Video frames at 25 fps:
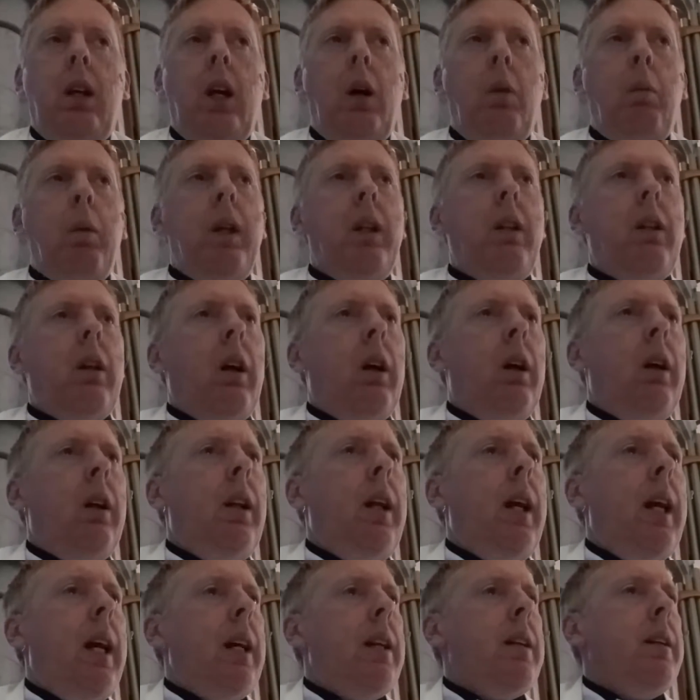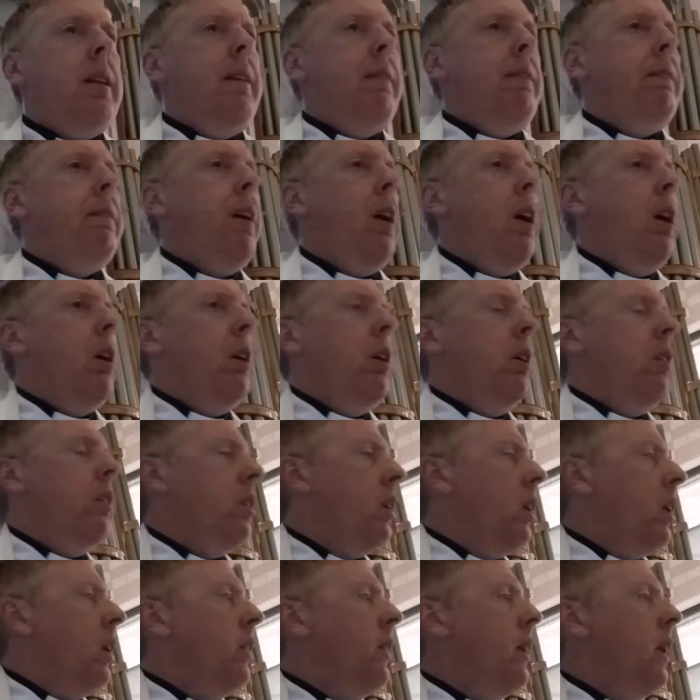And we don't actually focus
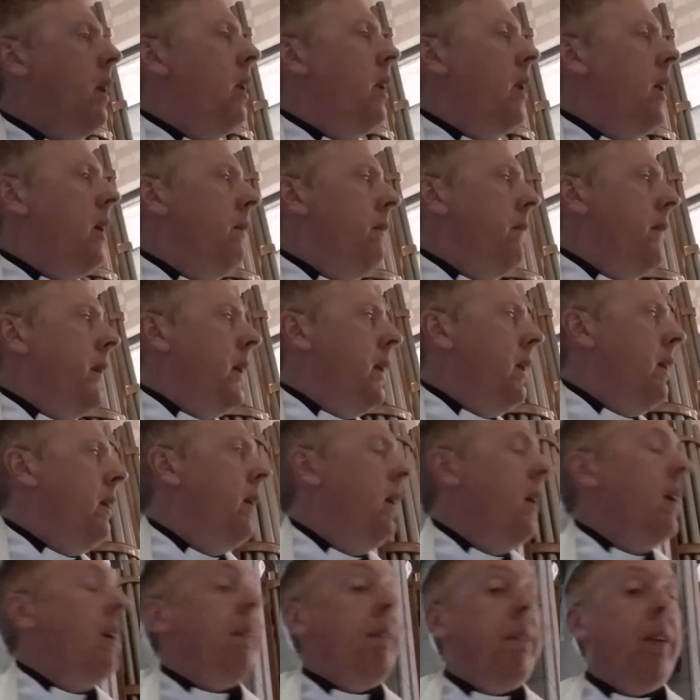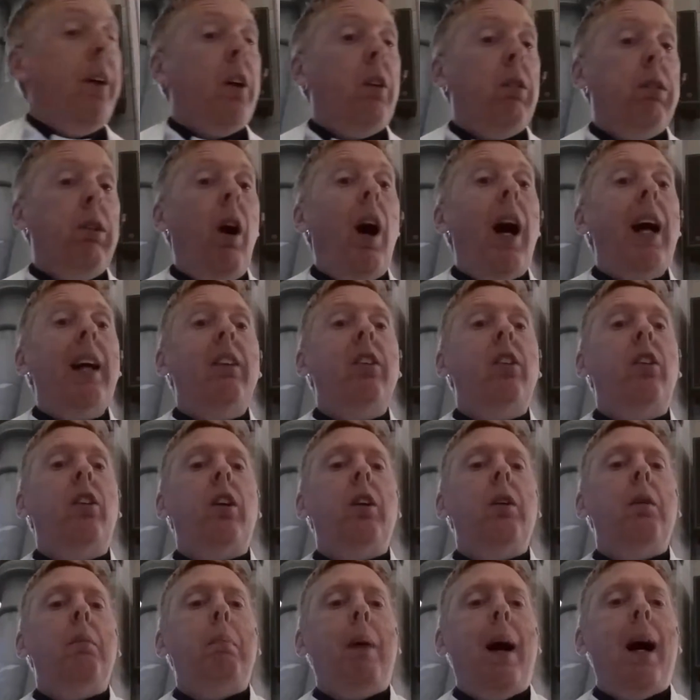on the living for Christ
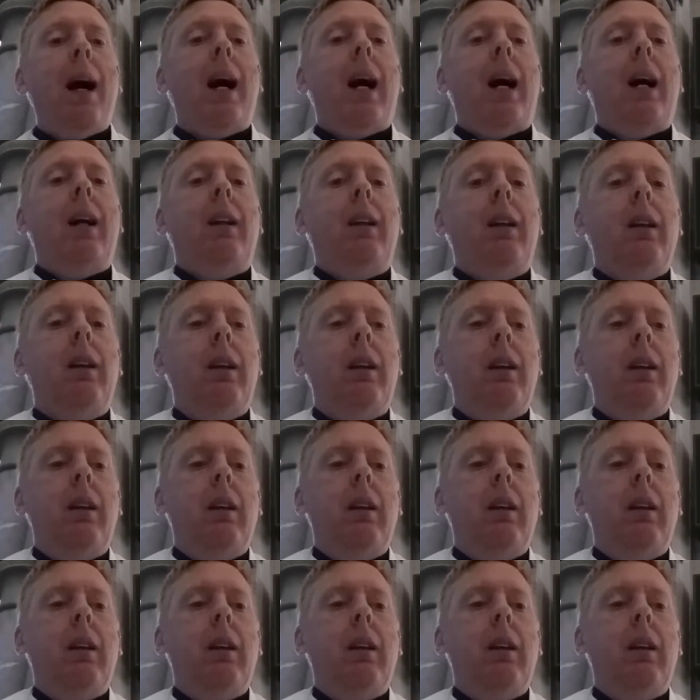part.